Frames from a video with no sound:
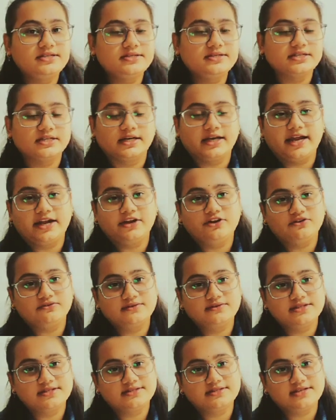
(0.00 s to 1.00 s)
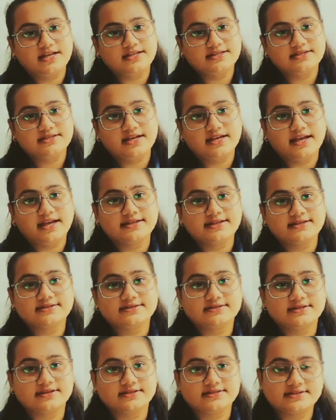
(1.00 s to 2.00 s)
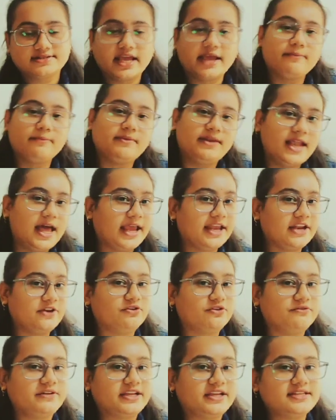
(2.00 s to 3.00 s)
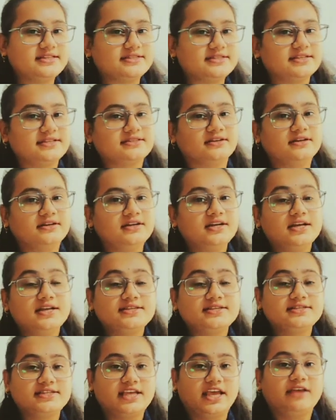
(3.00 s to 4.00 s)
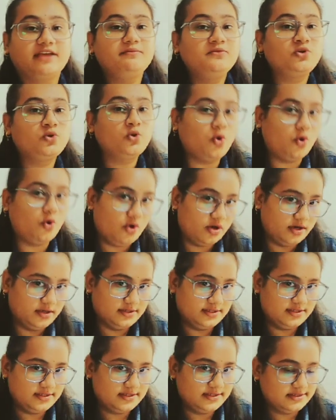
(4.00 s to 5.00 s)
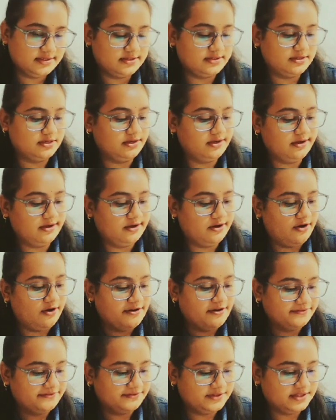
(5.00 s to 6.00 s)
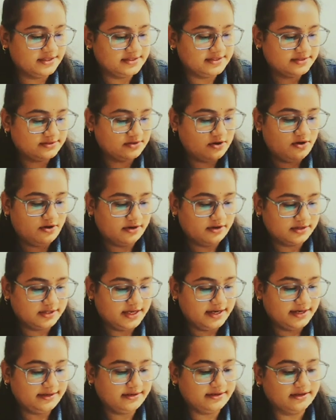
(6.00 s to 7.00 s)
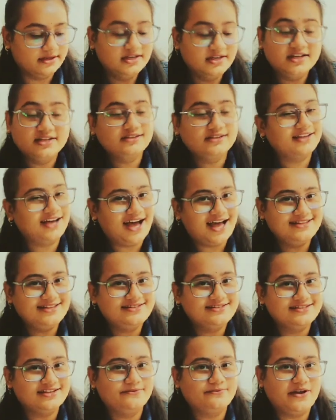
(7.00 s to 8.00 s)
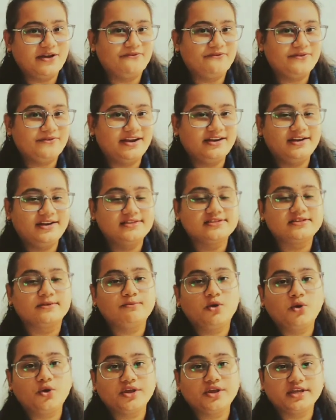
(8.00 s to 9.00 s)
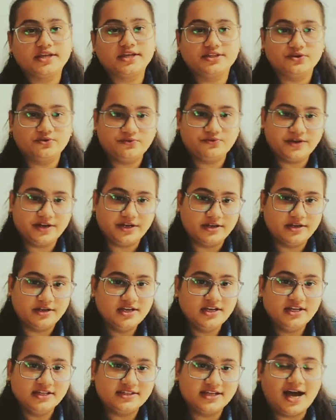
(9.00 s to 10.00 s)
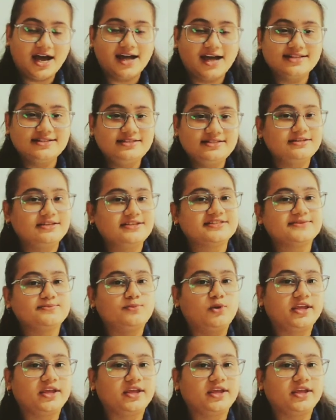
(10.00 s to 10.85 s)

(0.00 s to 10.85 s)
end of this stanza has the same line, or we can say the same chorus of this song, that the answer, my friend, is blowing in the wind. The answer is blowing